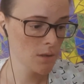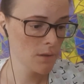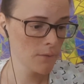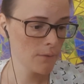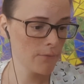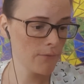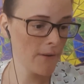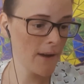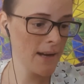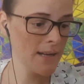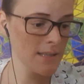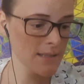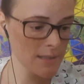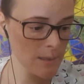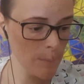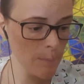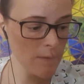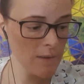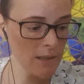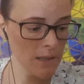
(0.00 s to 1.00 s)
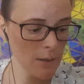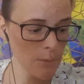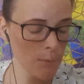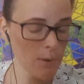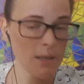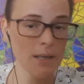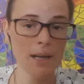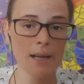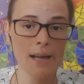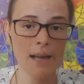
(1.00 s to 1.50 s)
find something
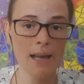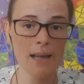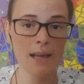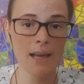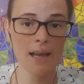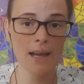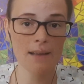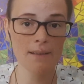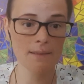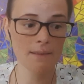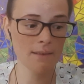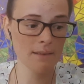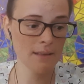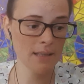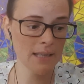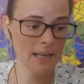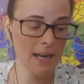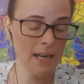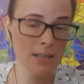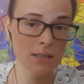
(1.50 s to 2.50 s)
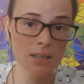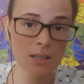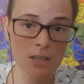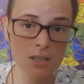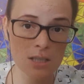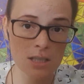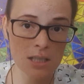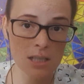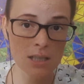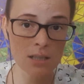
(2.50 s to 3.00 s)
when I had the
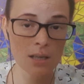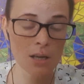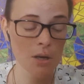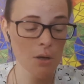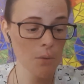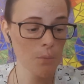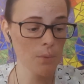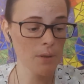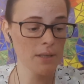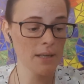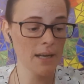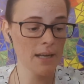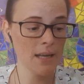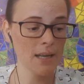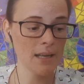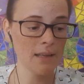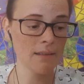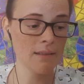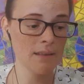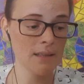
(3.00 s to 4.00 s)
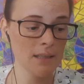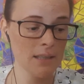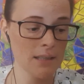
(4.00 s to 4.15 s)
energy, when I had